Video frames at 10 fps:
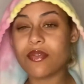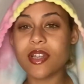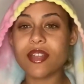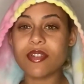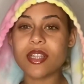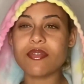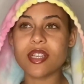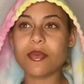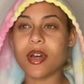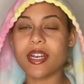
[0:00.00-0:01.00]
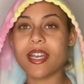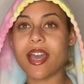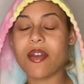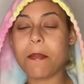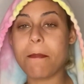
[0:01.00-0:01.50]
really, really, really wanted to
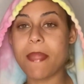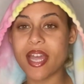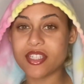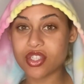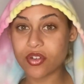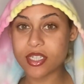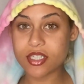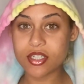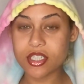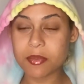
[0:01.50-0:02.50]
get men's razors,